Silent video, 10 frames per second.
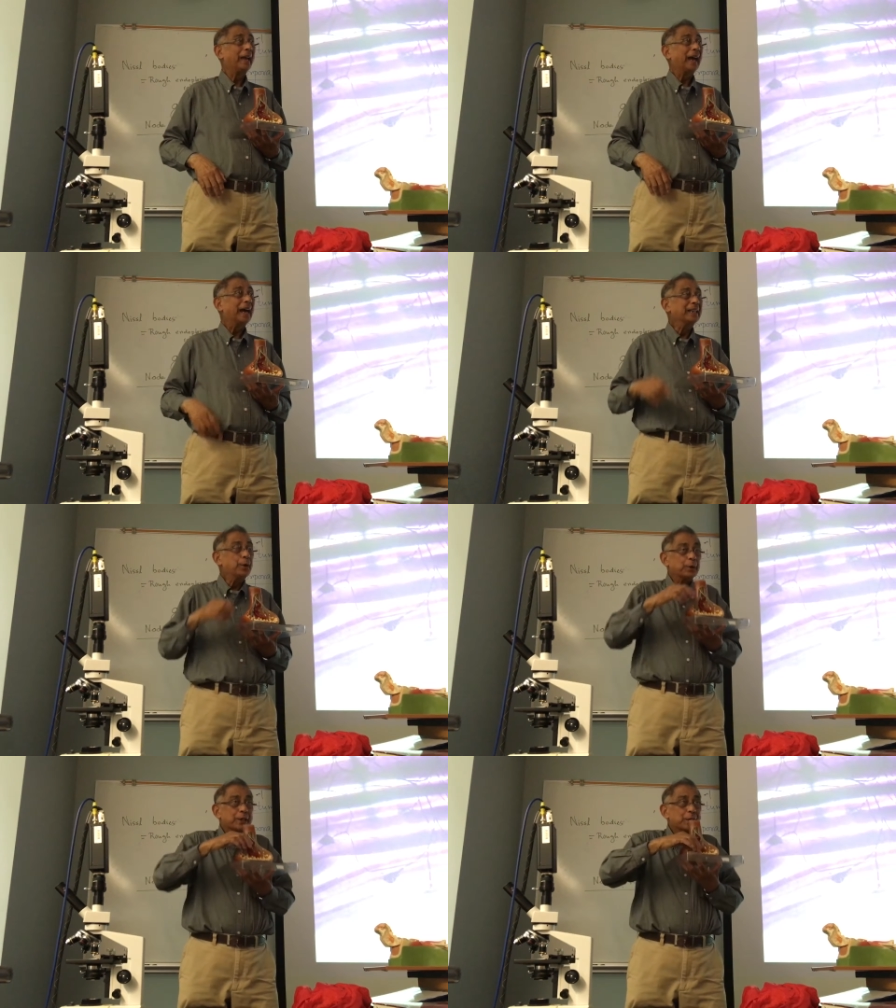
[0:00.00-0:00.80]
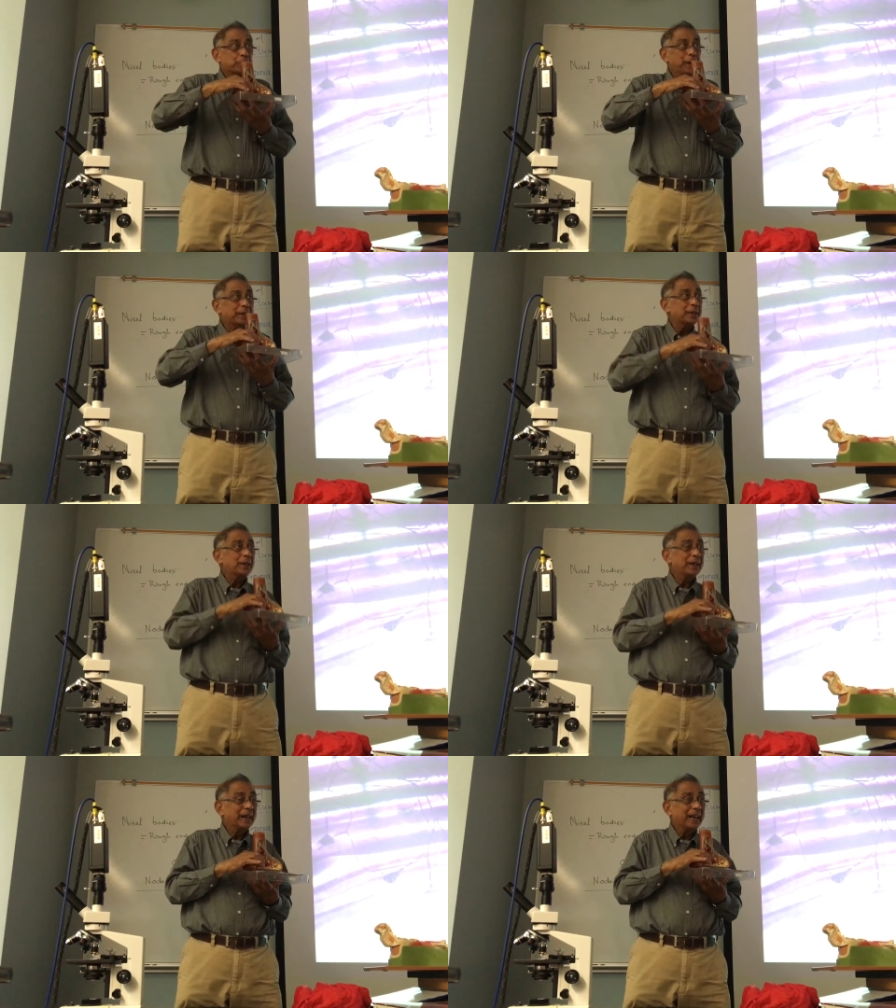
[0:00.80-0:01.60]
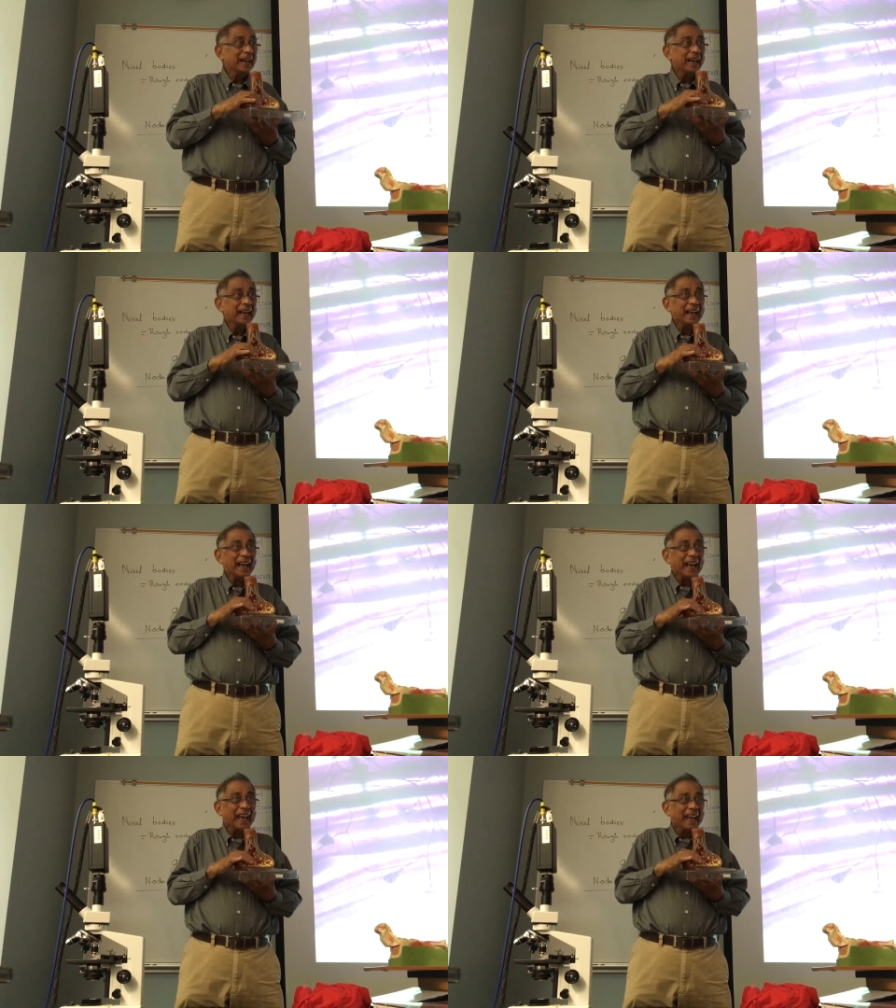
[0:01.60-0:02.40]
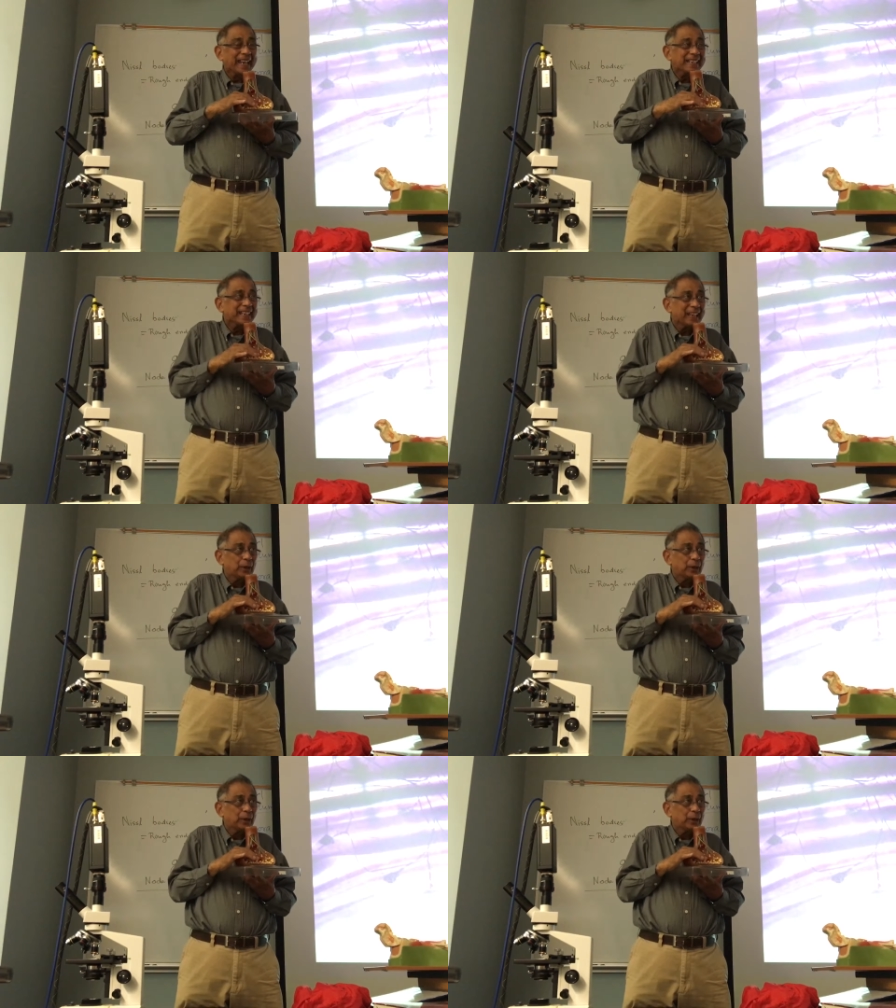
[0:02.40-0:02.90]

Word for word: And neurotransmitter is